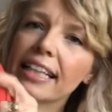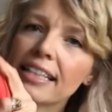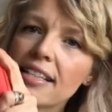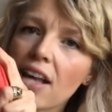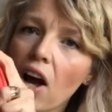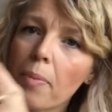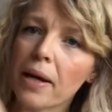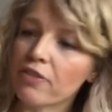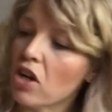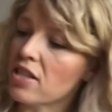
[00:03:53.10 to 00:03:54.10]
little top.
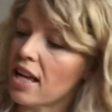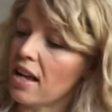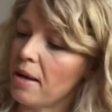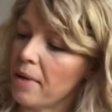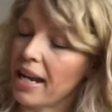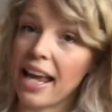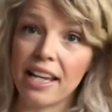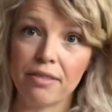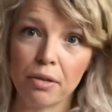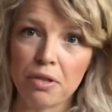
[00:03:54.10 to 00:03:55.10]
I've got an
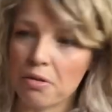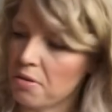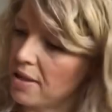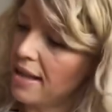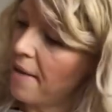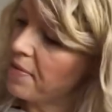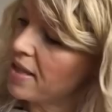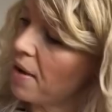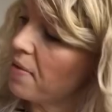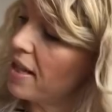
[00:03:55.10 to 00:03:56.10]
8-year-old daughter.
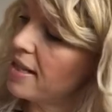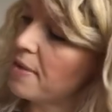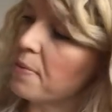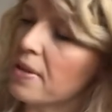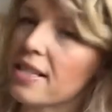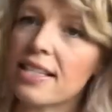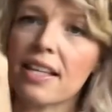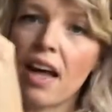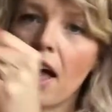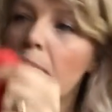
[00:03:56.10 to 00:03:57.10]
So this was
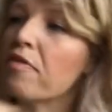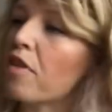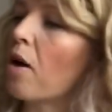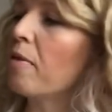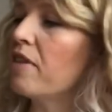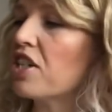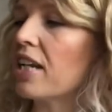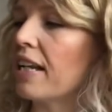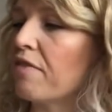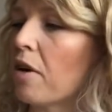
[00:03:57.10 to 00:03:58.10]

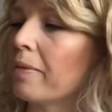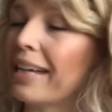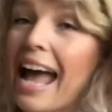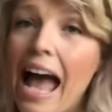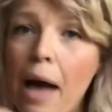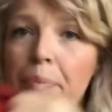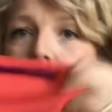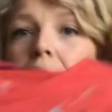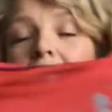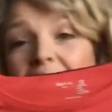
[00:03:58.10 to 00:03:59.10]
originally from Gap.
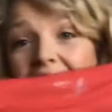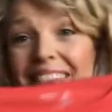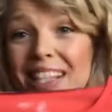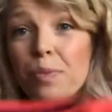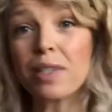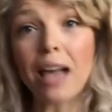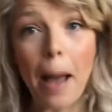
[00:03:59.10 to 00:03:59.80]
This was